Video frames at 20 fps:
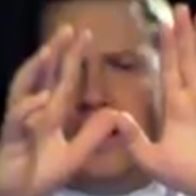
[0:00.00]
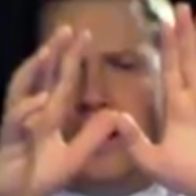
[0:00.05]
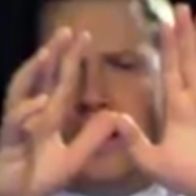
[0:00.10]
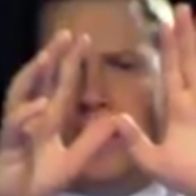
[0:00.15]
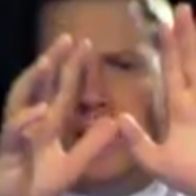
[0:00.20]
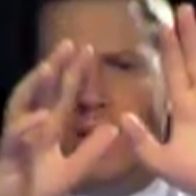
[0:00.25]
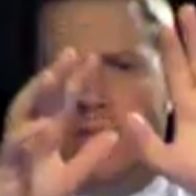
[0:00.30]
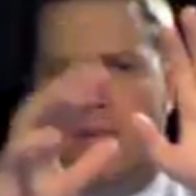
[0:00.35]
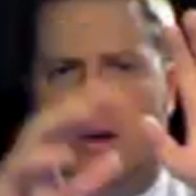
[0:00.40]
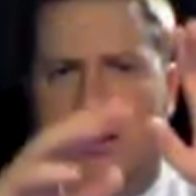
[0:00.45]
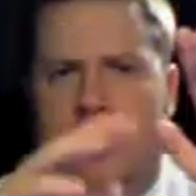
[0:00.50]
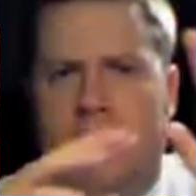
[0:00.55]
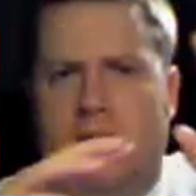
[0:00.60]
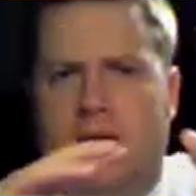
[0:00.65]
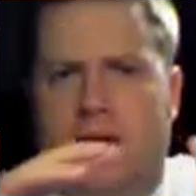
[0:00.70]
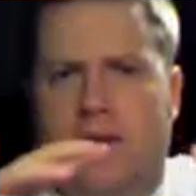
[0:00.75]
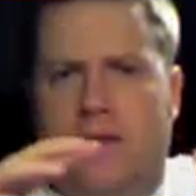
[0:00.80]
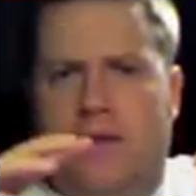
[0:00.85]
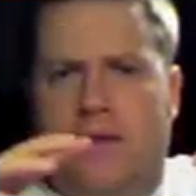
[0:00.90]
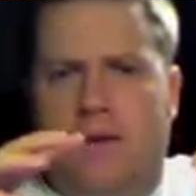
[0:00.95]

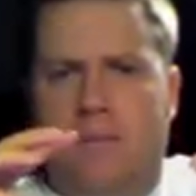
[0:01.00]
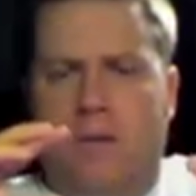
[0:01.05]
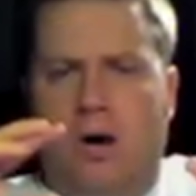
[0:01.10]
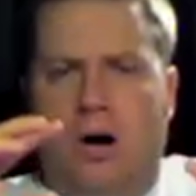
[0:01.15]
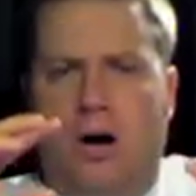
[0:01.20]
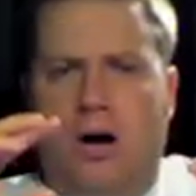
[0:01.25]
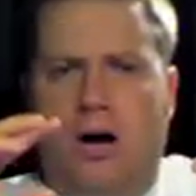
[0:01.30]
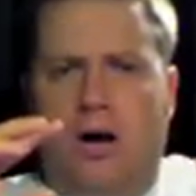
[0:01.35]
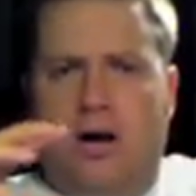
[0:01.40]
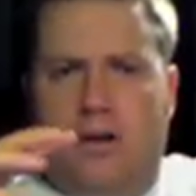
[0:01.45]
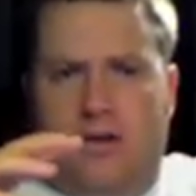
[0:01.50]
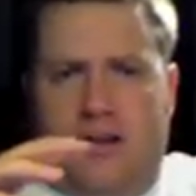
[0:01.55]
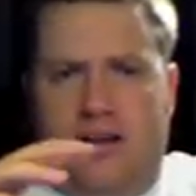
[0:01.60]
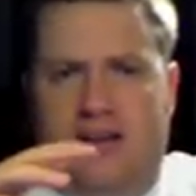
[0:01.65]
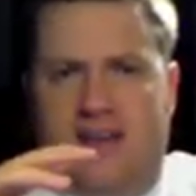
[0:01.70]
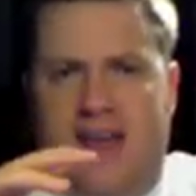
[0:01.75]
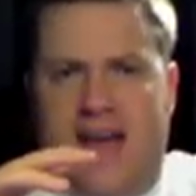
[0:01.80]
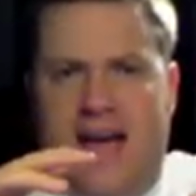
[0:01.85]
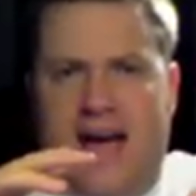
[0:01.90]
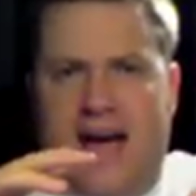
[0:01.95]

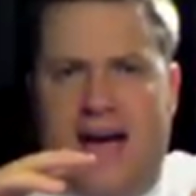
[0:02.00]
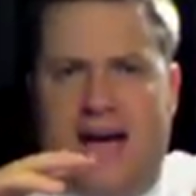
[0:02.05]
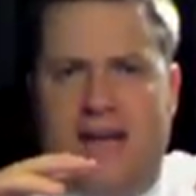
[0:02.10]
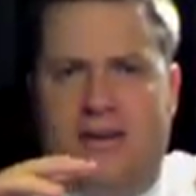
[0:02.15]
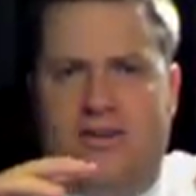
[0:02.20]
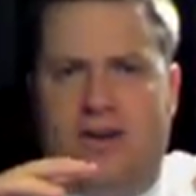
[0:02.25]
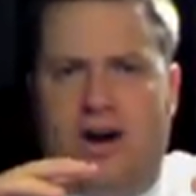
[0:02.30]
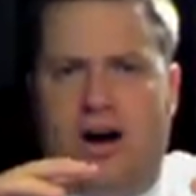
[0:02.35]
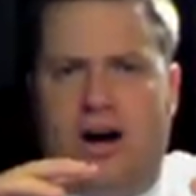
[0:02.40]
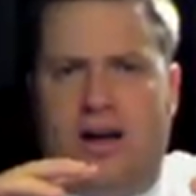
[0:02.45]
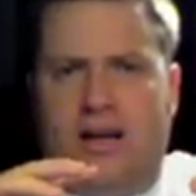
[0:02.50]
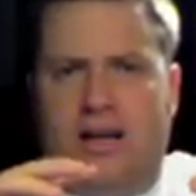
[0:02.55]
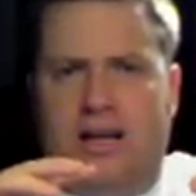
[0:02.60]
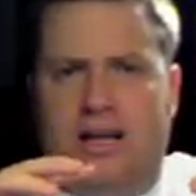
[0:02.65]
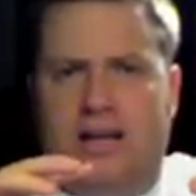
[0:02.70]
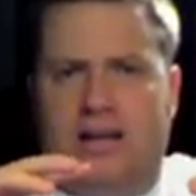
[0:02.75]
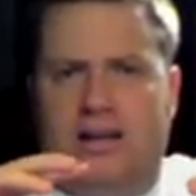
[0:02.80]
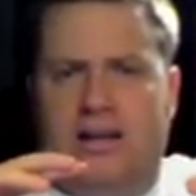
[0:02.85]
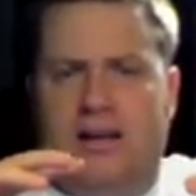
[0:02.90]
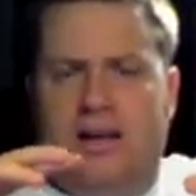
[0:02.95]
the dad
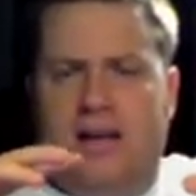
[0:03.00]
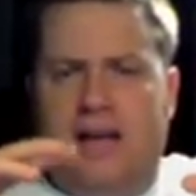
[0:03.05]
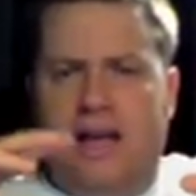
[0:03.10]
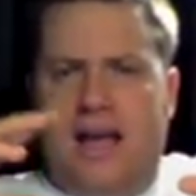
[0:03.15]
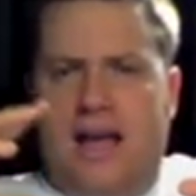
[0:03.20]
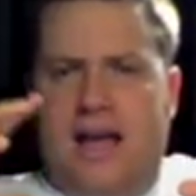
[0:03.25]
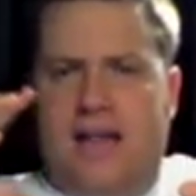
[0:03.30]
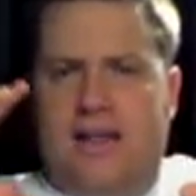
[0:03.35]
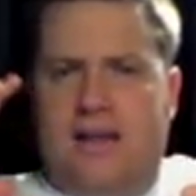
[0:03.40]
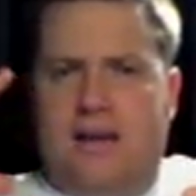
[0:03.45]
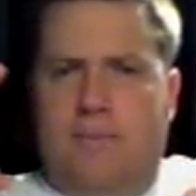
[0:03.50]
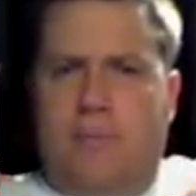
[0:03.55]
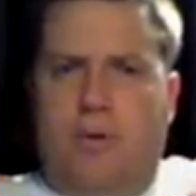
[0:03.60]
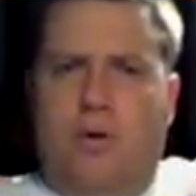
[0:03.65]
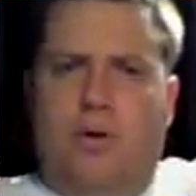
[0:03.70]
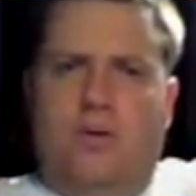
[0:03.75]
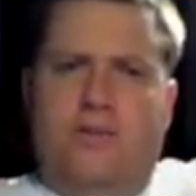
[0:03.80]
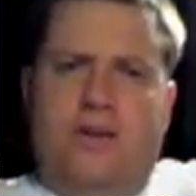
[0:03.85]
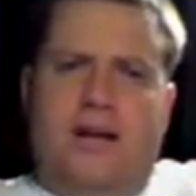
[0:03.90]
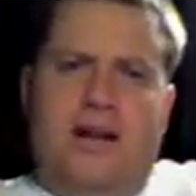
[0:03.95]
talking, and then it
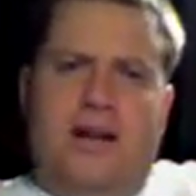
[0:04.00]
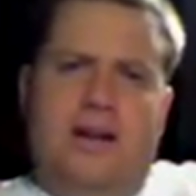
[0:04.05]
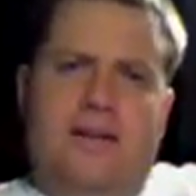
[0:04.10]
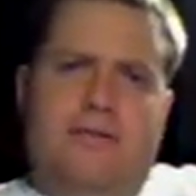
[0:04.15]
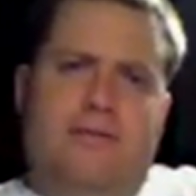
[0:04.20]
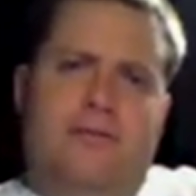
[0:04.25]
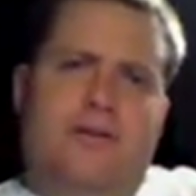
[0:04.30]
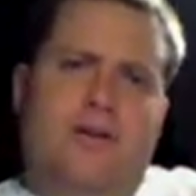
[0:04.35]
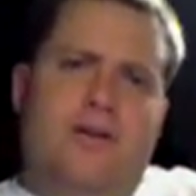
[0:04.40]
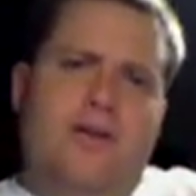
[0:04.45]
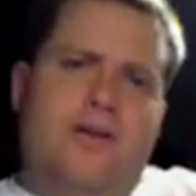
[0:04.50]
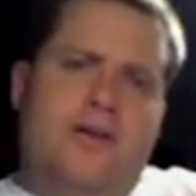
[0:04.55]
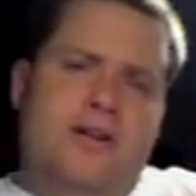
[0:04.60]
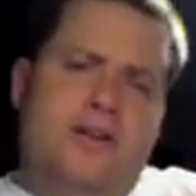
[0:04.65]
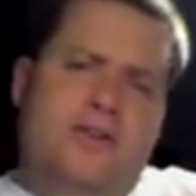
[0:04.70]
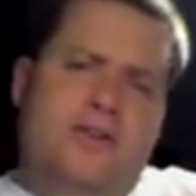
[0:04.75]
pulls out even further,